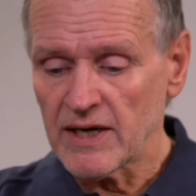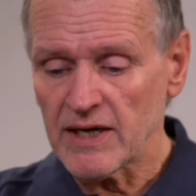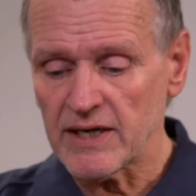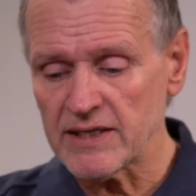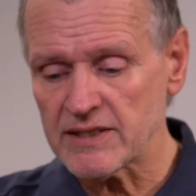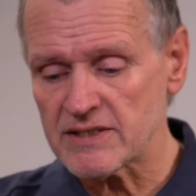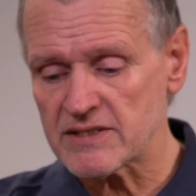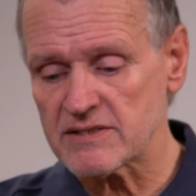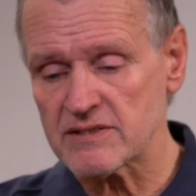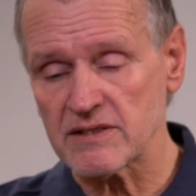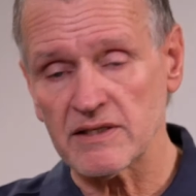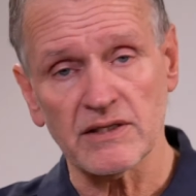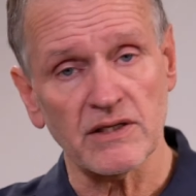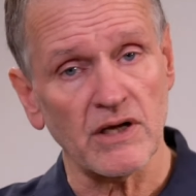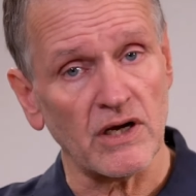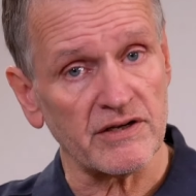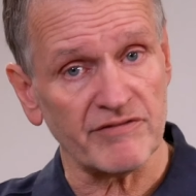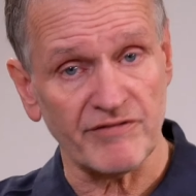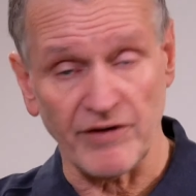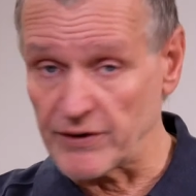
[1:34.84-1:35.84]
It's
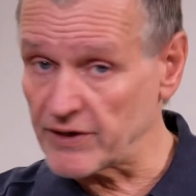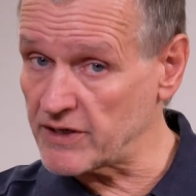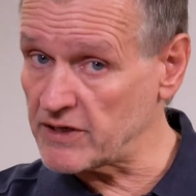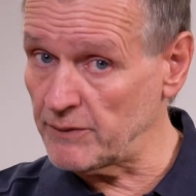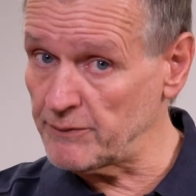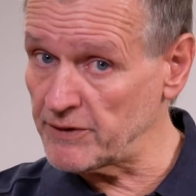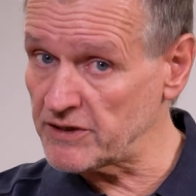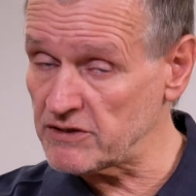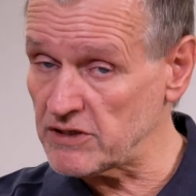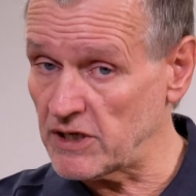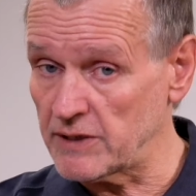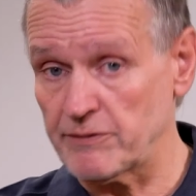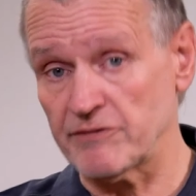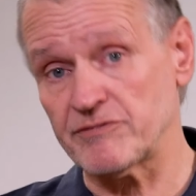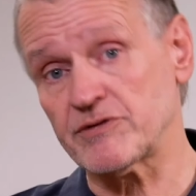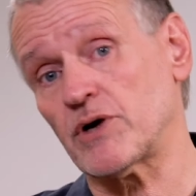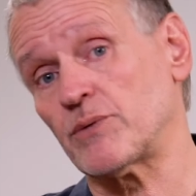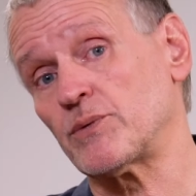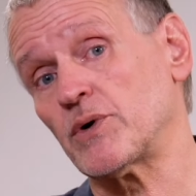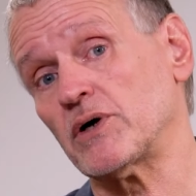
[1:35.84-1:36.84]
not a very common type
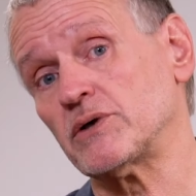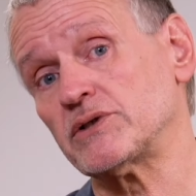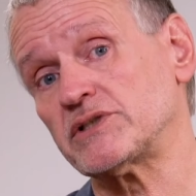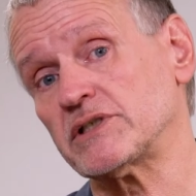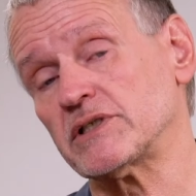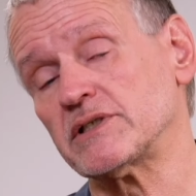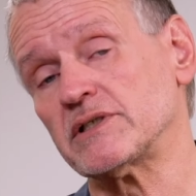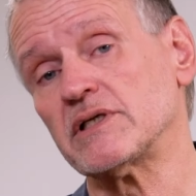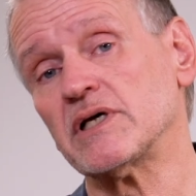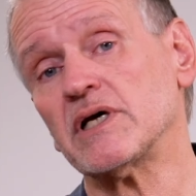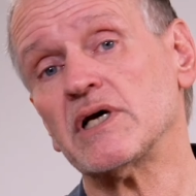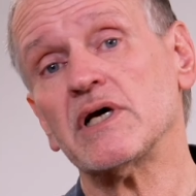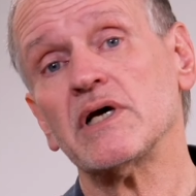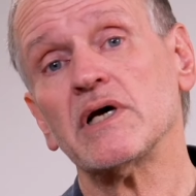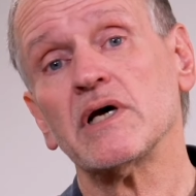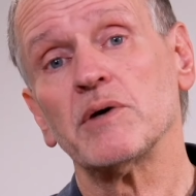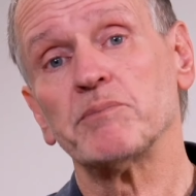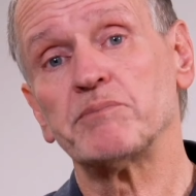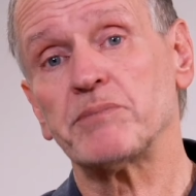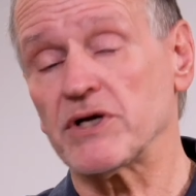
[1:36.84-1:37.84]
of corrosion,
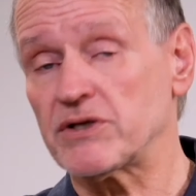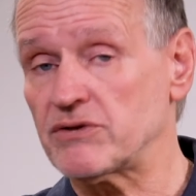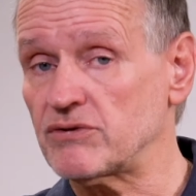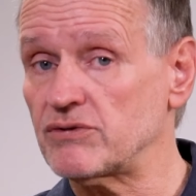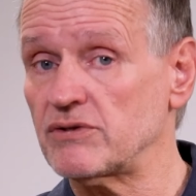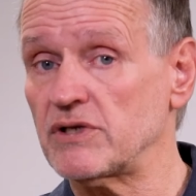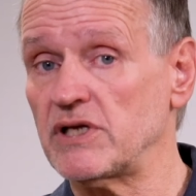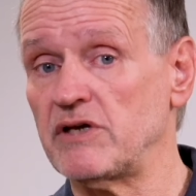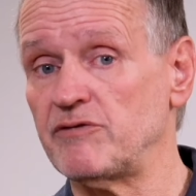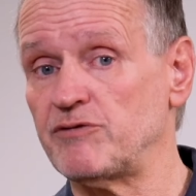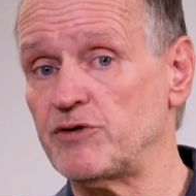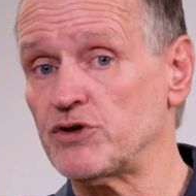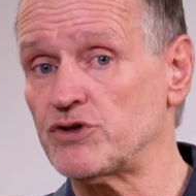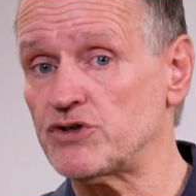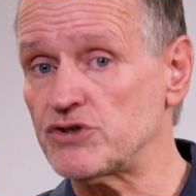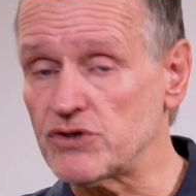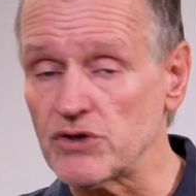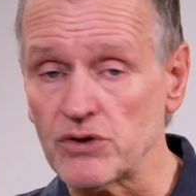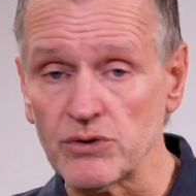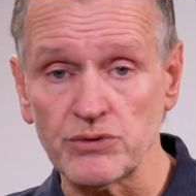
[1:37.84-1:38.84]
but if you
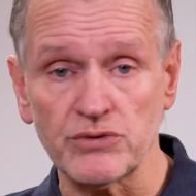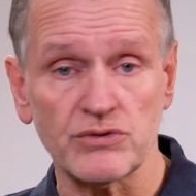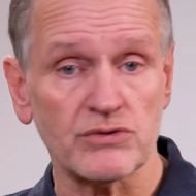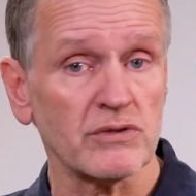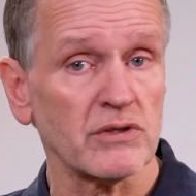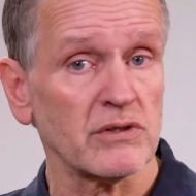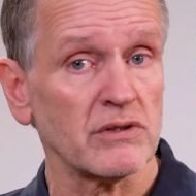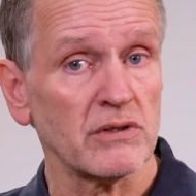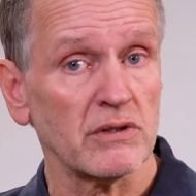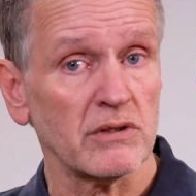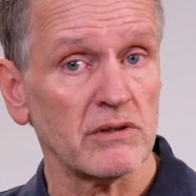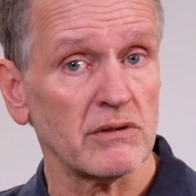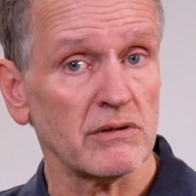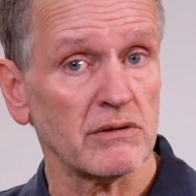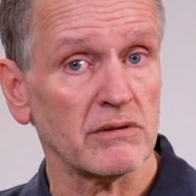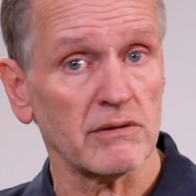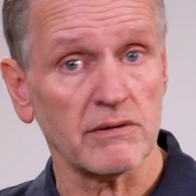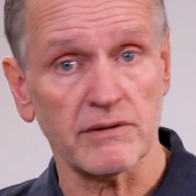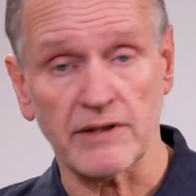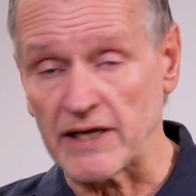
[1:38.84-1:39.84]
choose
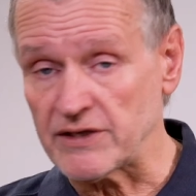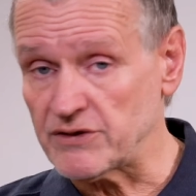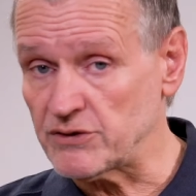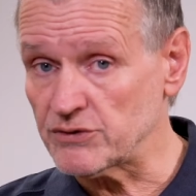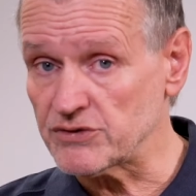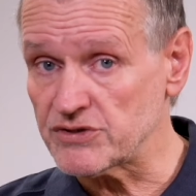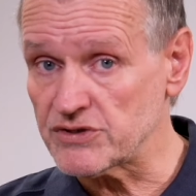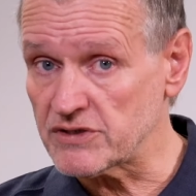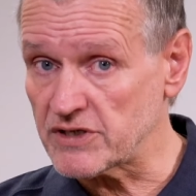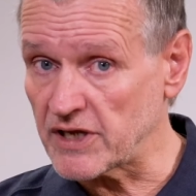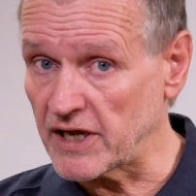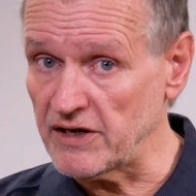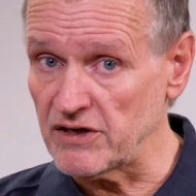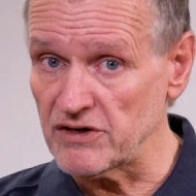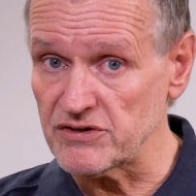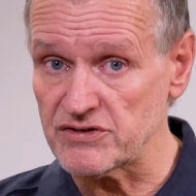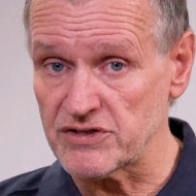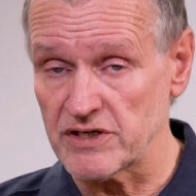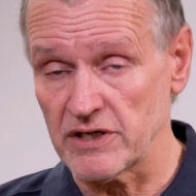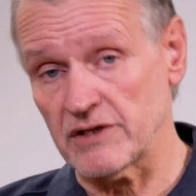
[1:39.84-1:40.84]
that your
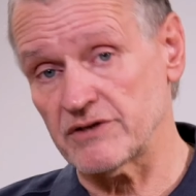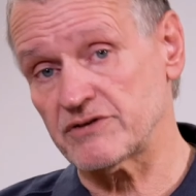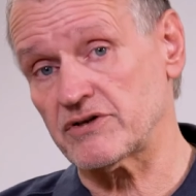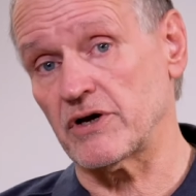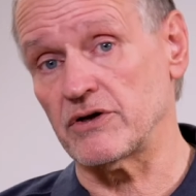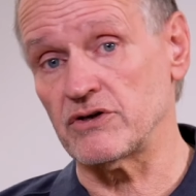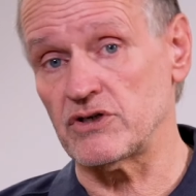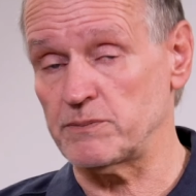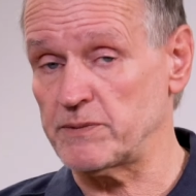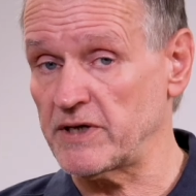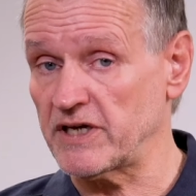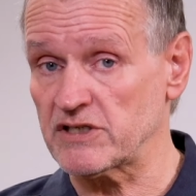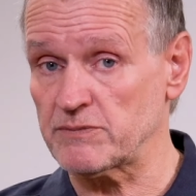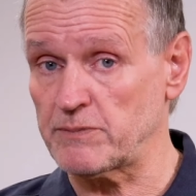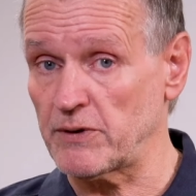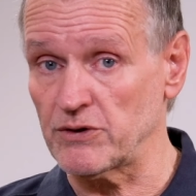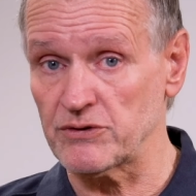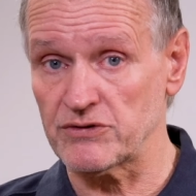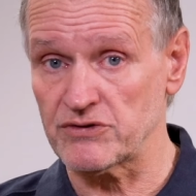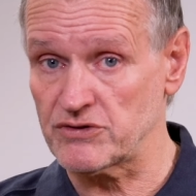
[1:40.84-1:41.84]
stainless steel is going to be
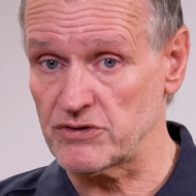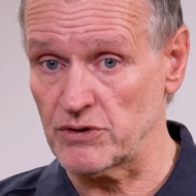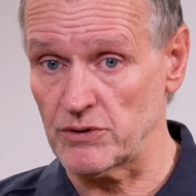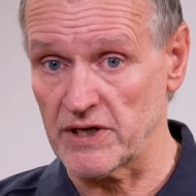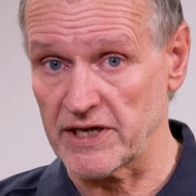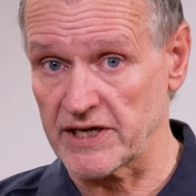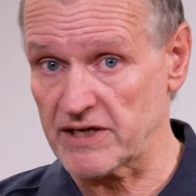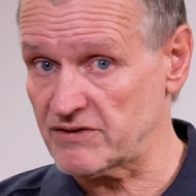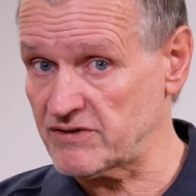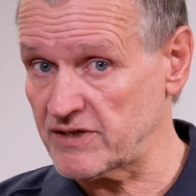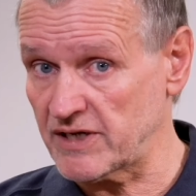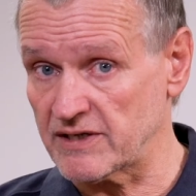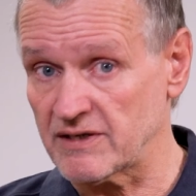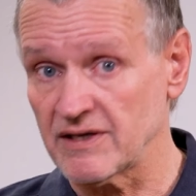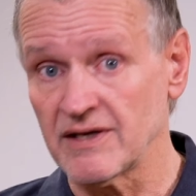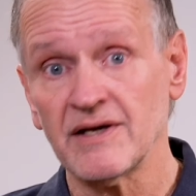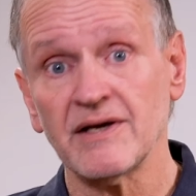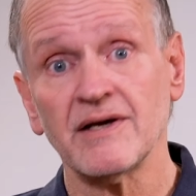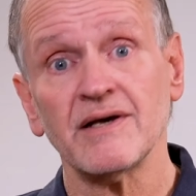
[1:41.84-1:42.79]
exposed to, like I said,